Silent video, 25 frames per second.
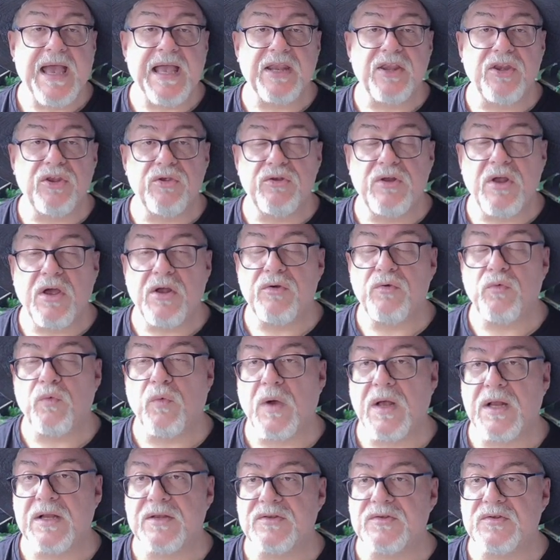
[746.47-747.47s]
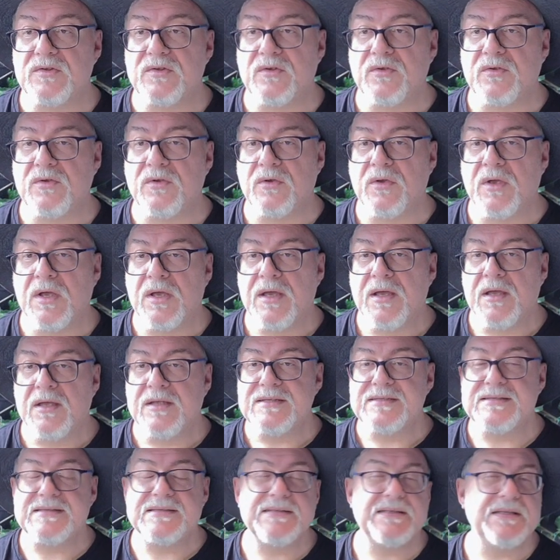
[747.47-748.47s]
and you don't want to
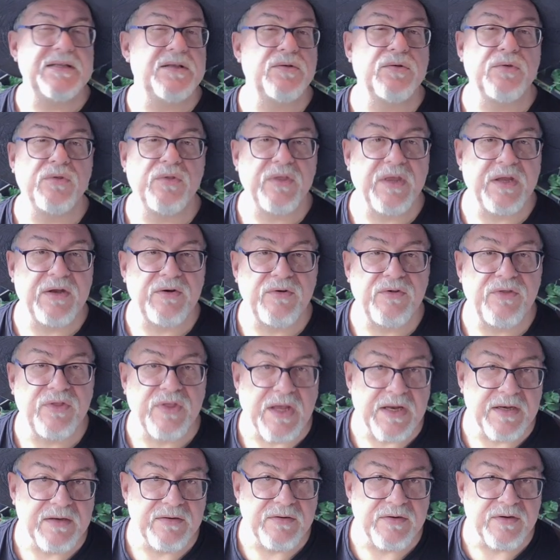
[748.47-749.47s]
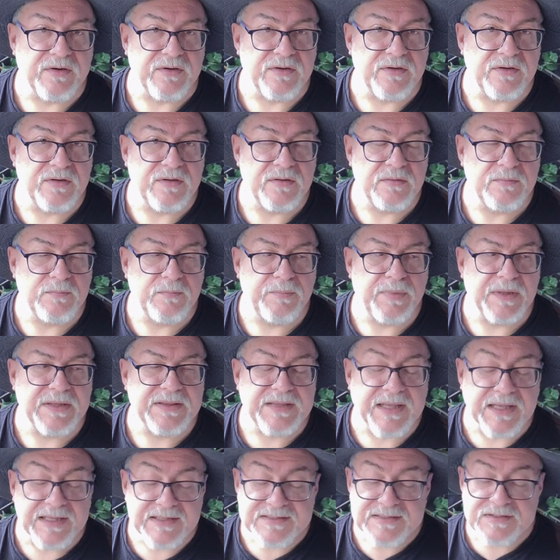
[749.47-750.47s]
steal their thunder.
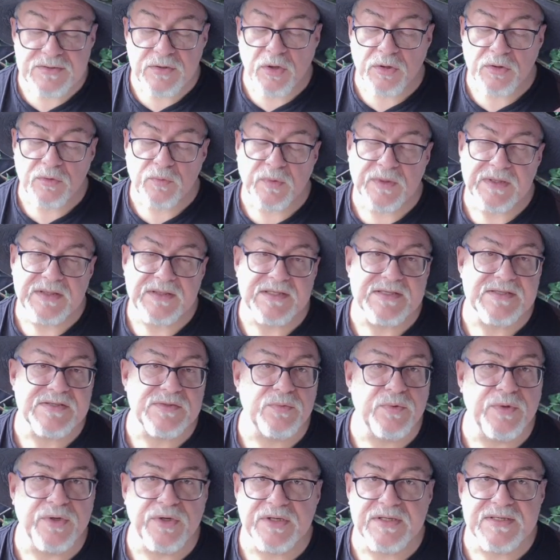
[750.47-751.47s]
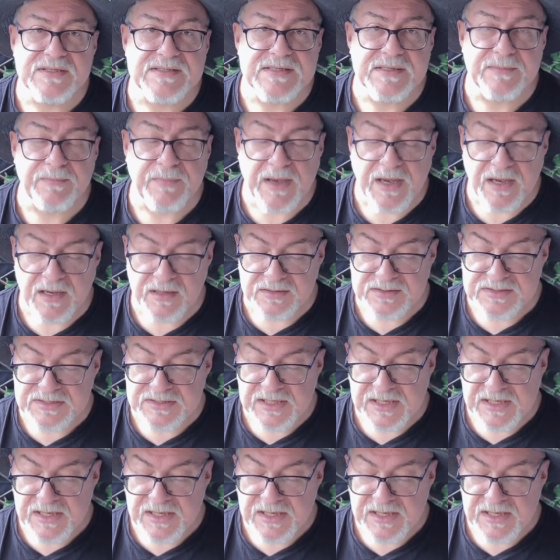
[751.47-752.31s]
But that's not what this work is about.